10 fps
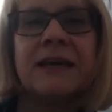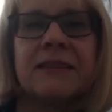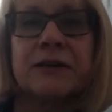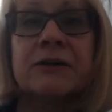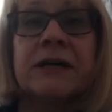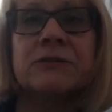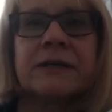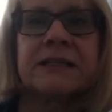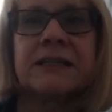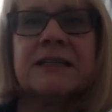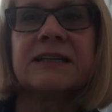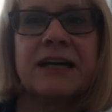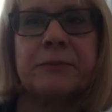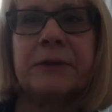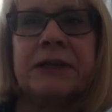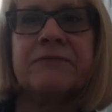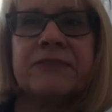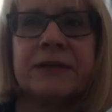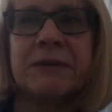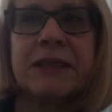There, I directed the Couple and
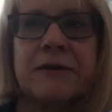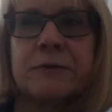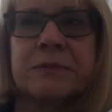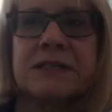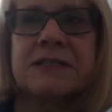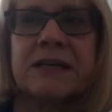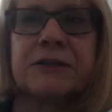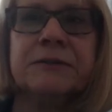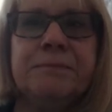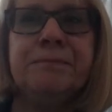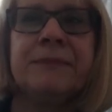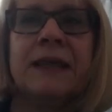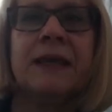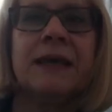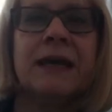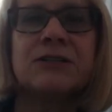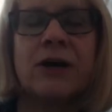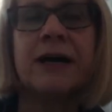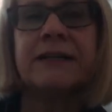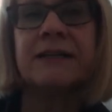Family Therapy Center and
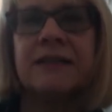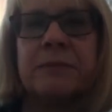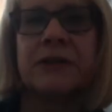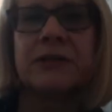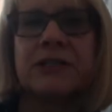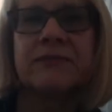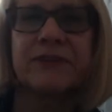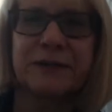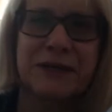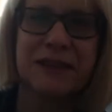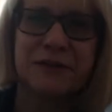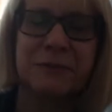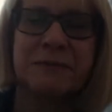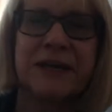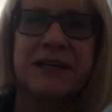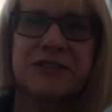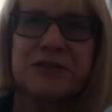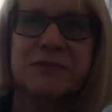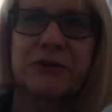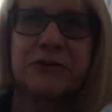taught in the Marriage and Family Therapy
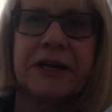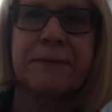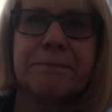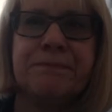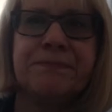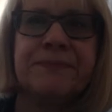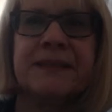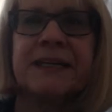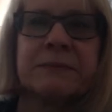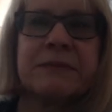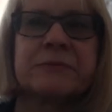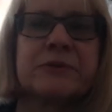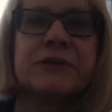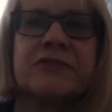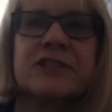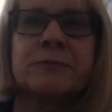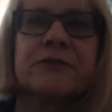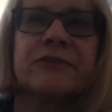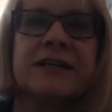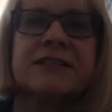Master's Program. I am an approved
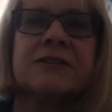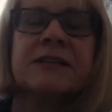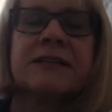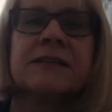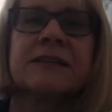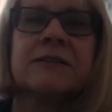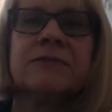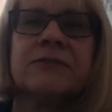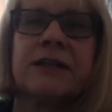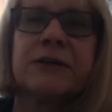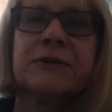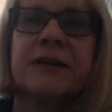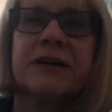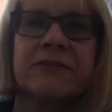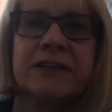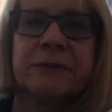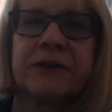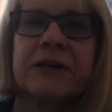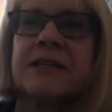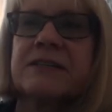supervisor and clinical fellow of the
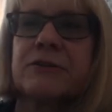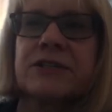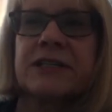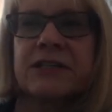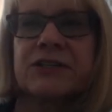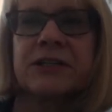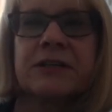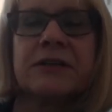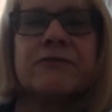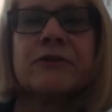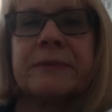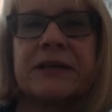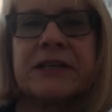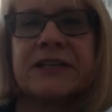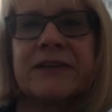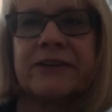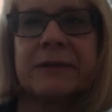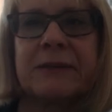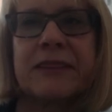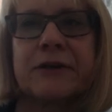American Association for Marriage and
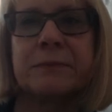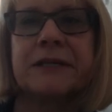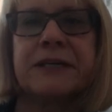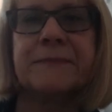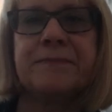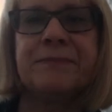Family Therapy.